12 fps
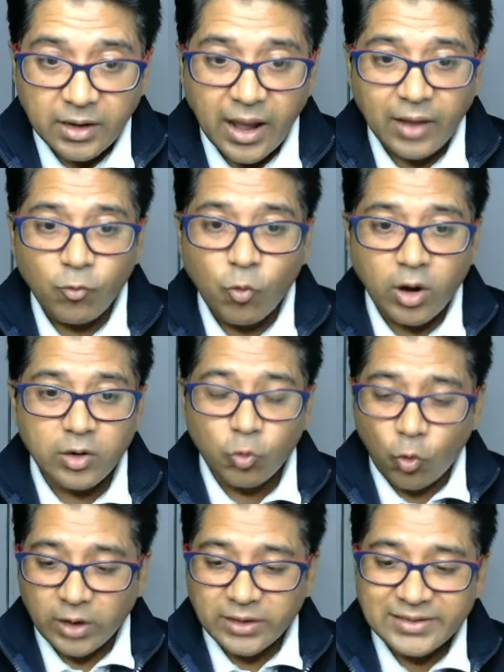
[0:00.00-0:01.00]
I want
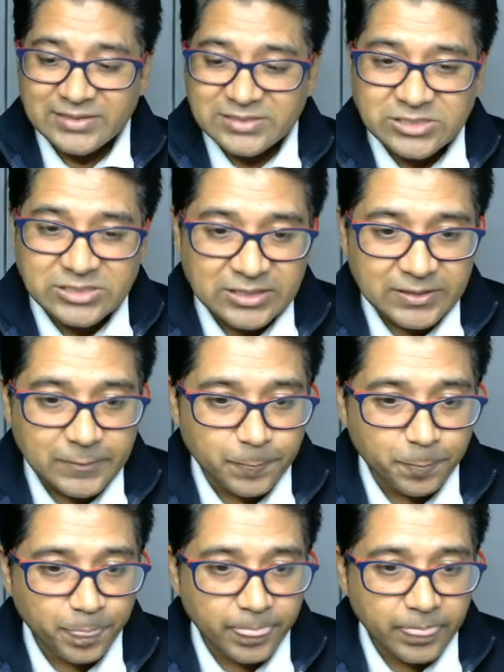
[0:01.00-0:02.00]
what is the,
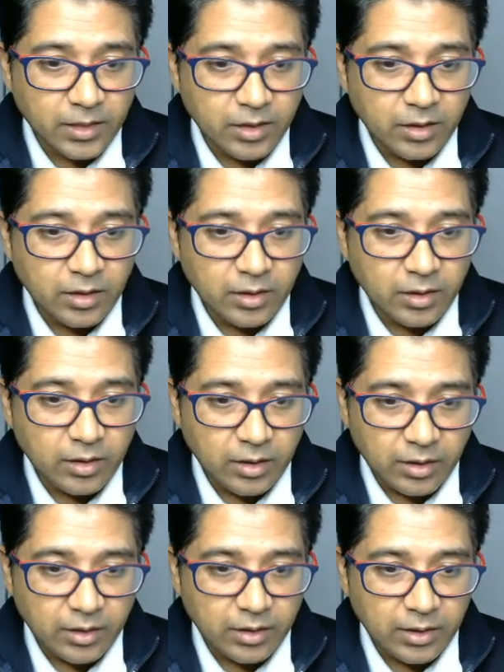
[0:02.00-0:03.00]

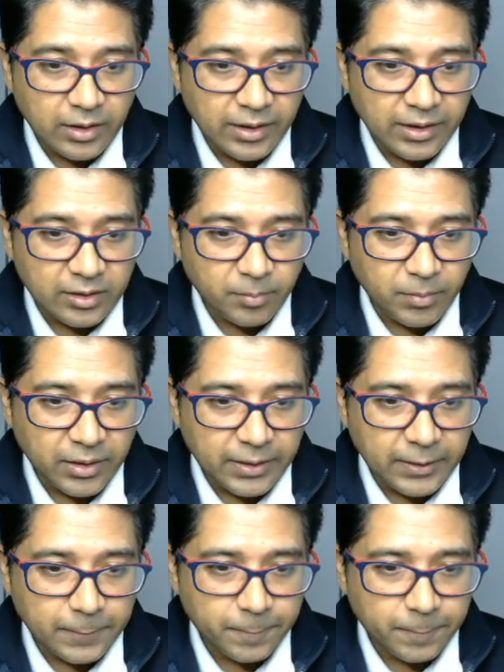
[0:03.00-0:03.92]
let me,